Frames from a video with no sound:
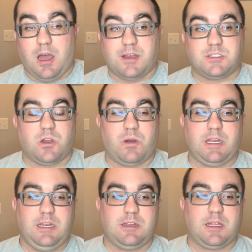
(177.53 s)
So I
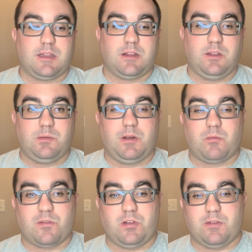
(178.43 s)
need to get a little bit
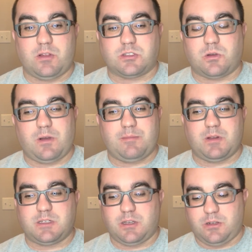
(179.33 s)
more flavor there. So I'm going
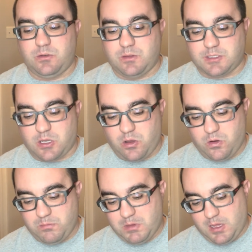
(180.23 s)
to tell you to do this at
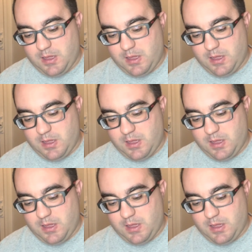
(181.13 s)
home.